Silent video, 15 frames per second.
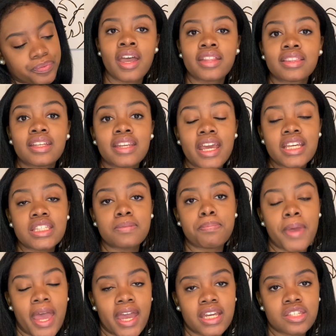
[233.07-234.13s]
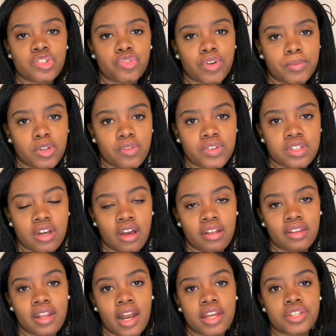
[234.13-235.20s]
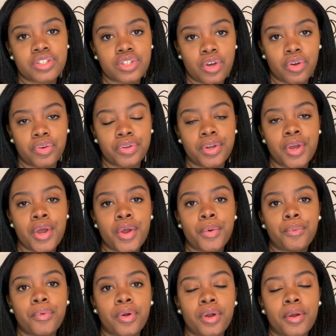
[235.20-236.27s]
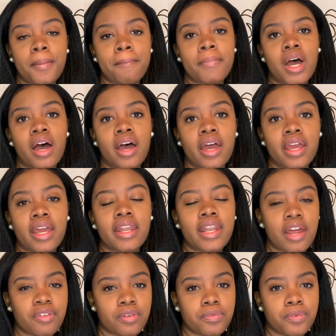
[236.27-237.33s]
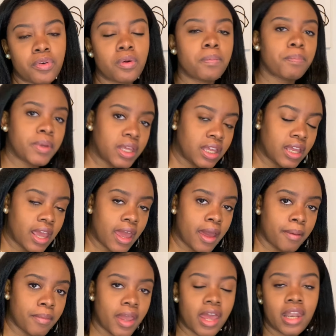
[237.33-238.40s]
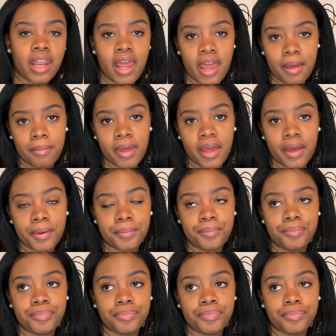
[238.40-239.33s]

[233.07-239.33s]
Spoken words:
The next bags from Louis Vuitton that I sold were my Neverfull PM and MM.